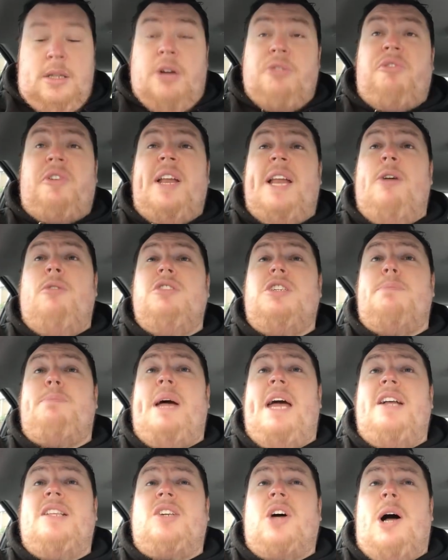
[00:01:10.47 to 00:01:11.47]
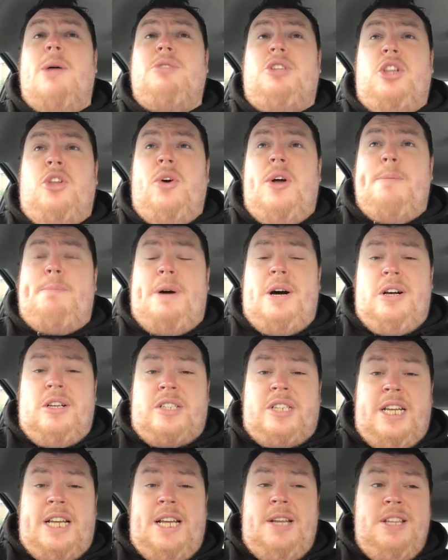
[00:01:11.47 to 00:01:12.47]
I don't think there was a better time to do it,
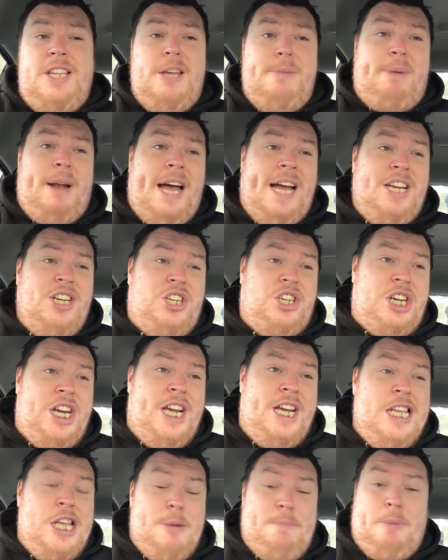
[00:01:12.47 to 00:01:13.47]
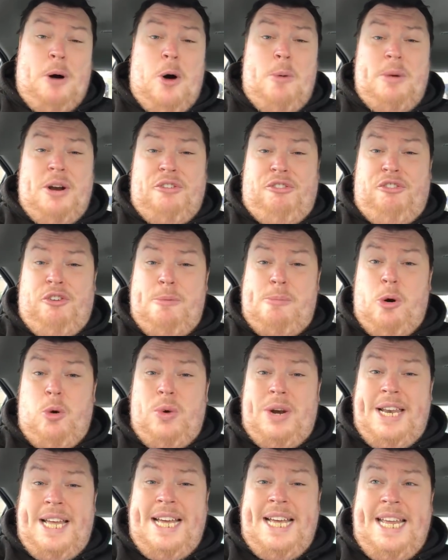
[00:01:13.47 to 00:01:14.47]
personally. You're playing shit, you're bottom of the Football
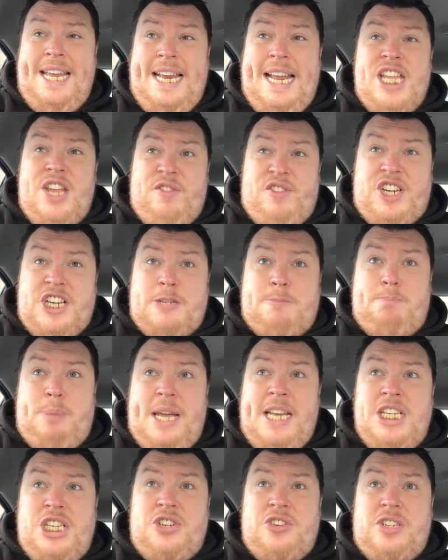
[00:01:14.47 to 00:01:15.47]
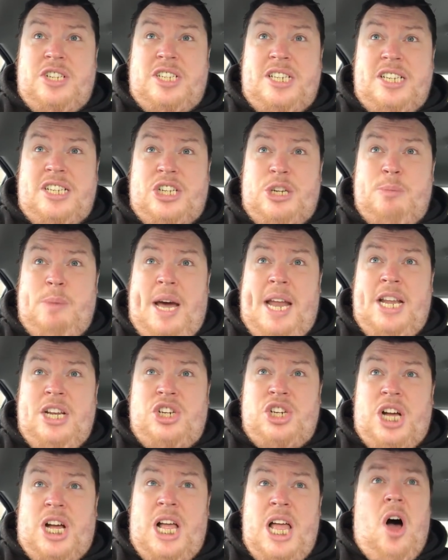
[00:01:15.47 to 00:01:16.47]
League, you've just binned your assistant
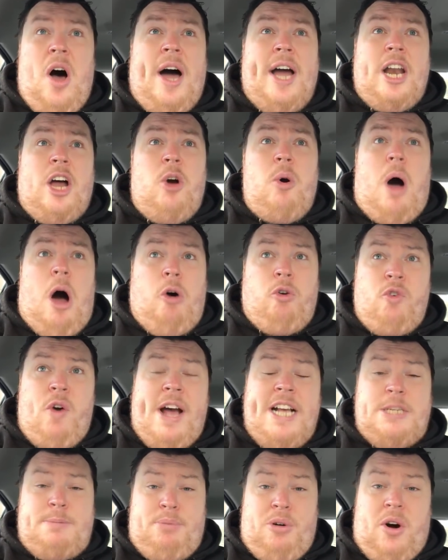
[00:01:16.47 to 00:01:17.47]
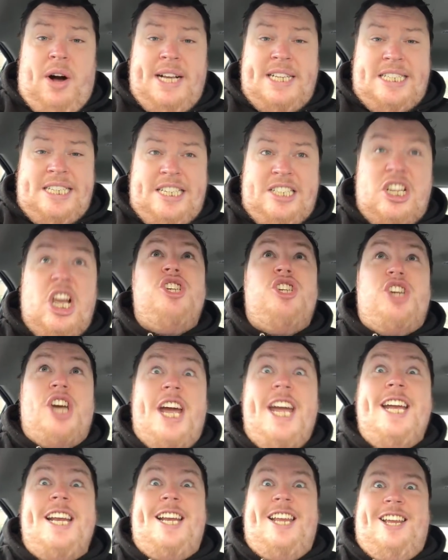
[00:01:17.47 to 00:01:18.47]
manager. I know, I'll raise prices.
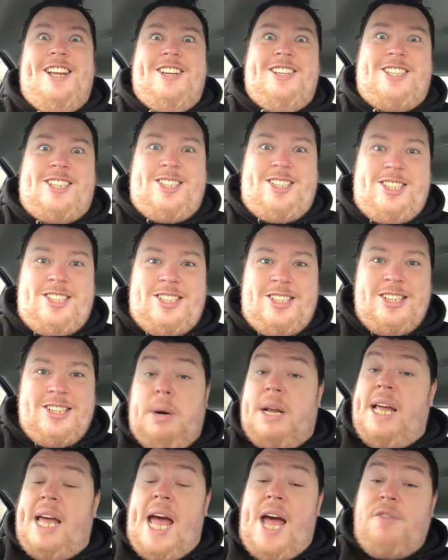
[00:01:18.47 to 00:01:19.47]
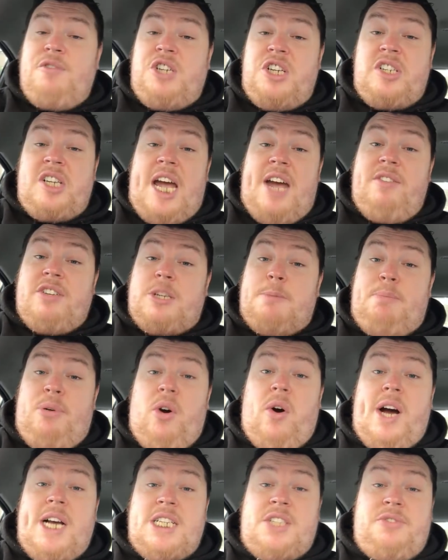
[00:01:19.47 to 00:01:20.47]
Genius! But they have just gave us a
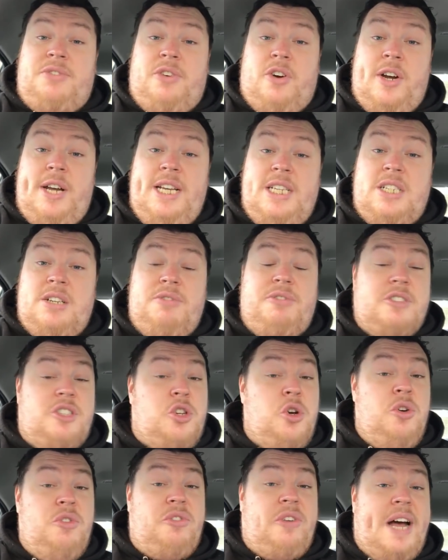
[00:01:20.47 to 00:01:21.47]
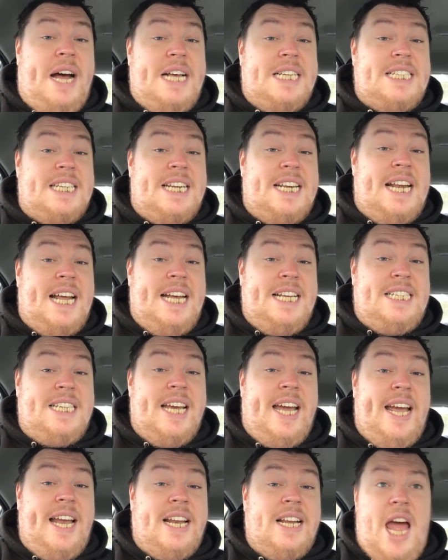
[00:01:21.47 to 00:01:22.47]
price freeze for
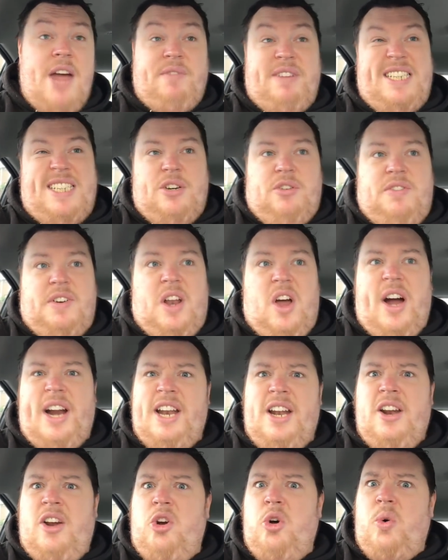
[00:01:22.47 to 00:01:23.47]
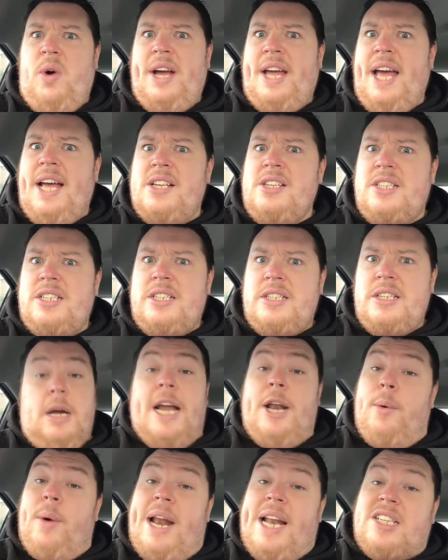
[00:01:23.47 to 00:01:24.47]
2018. Every silver lining and all, I guess?
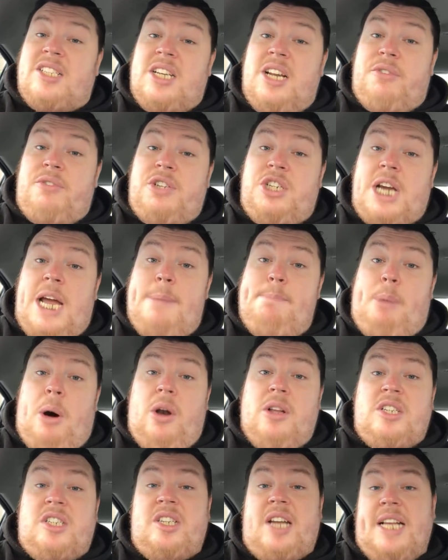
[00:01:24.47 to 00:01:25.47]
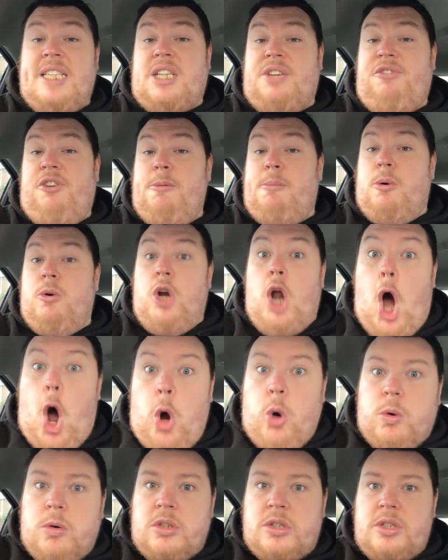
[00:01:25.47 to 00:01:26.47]
Anyway, that's enough of chatting bollocks, let's get into the football
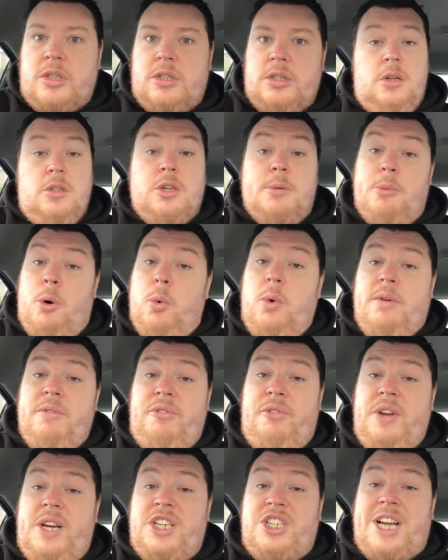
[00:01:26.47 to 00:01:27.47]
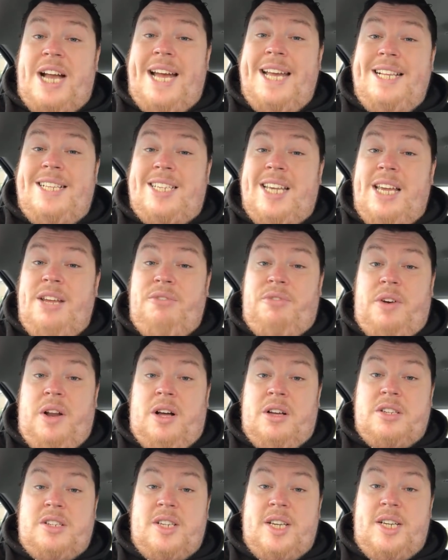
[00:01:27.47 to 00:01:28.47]
news! So Morecambe finished 18th
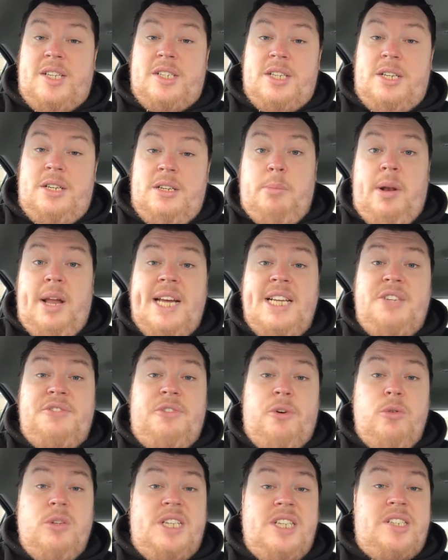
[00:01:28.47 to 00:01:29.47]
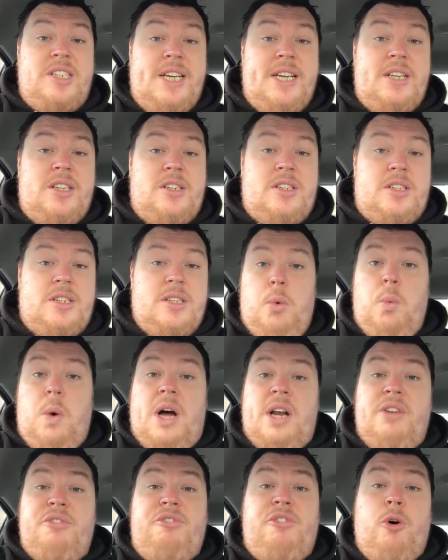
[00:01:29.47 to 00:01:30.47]
last season, played 46,
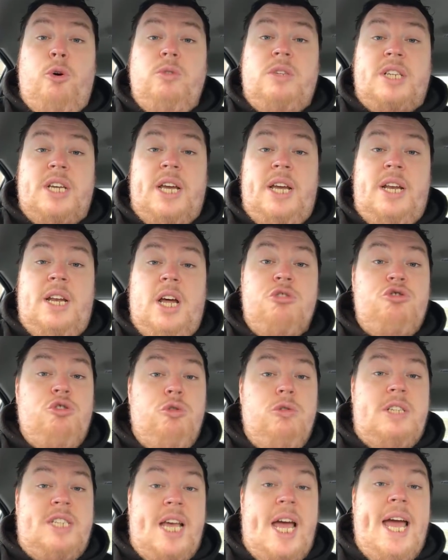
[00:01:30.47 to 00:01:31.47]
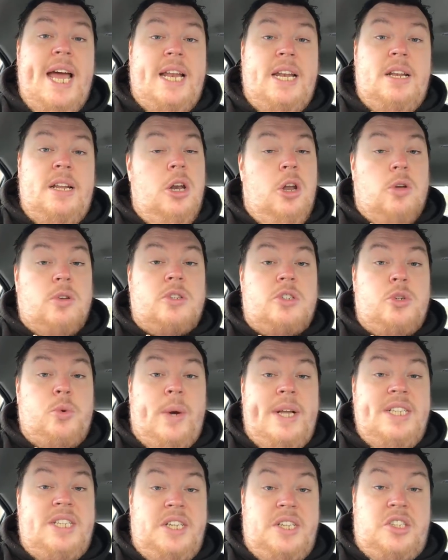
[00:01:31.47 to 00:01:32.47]
won 14, drew 10, lost
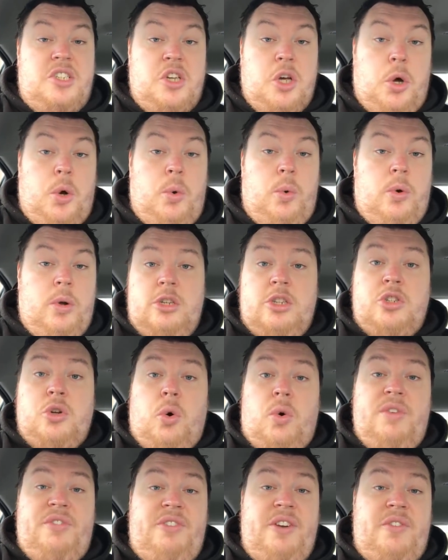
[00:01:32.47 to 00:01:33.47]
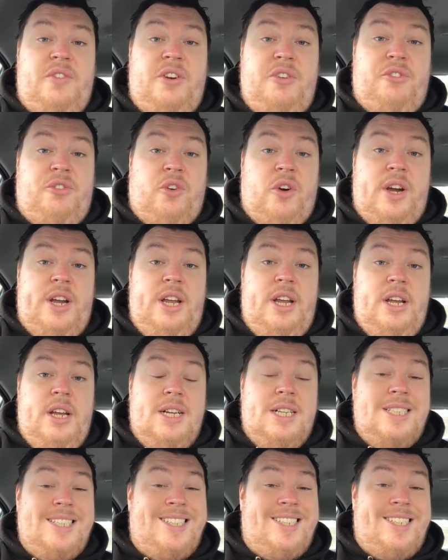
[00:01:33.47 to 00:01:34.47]
22, scored 53,
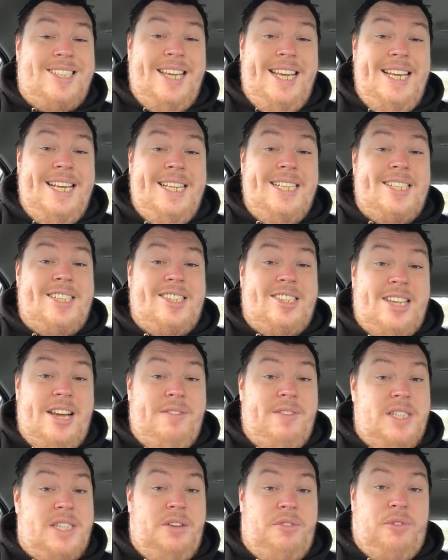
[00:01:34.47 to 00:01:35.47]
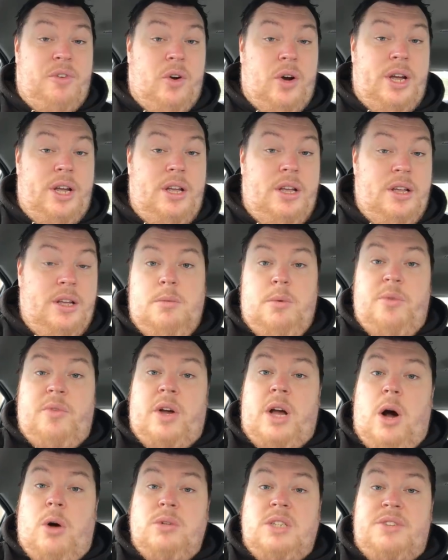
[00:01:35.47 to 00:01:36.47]
conceding 73, with a
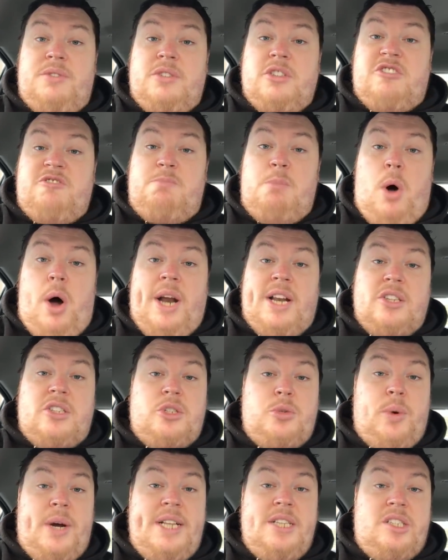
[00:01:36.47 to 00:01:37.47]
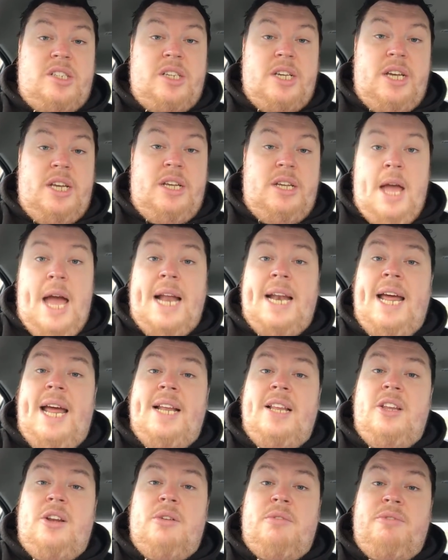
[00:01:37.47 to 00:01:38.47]
goal difference of minus 20, and
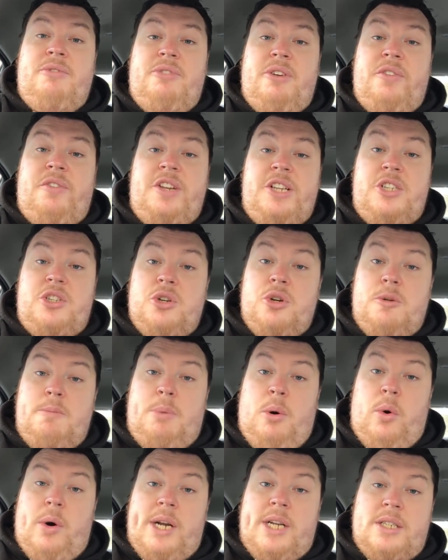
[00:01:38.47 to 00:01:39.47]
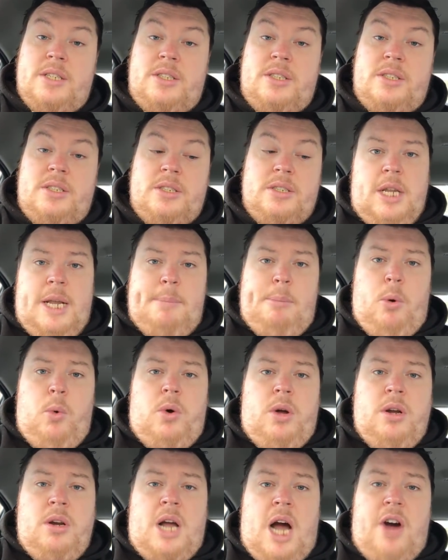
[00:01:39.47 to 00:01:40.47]
ended on 52 points. Now
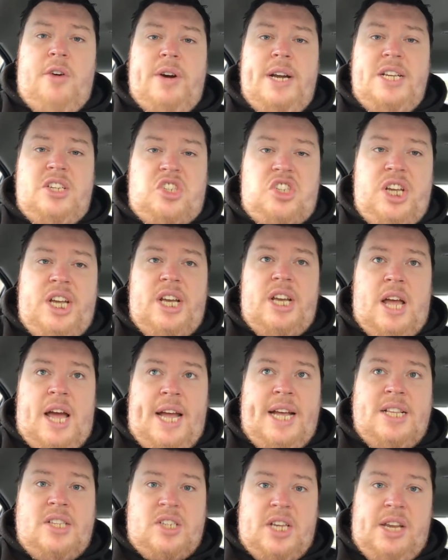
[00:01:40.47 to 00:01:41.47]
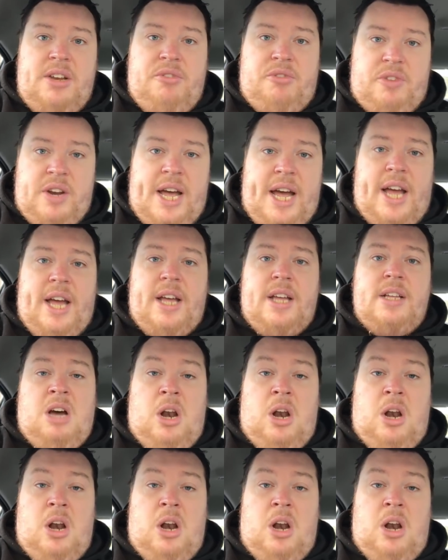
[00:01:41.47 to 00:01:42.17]
Morecambe currently sit 18th now.